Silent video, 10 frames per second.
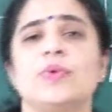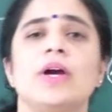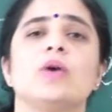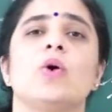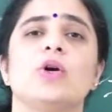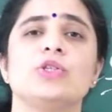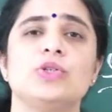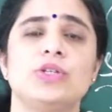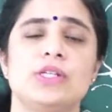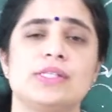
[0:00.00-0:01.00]
we are going
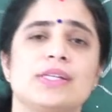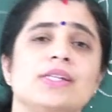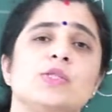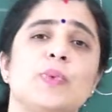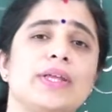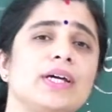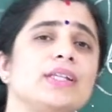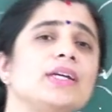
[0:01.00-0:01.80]
to discuss whether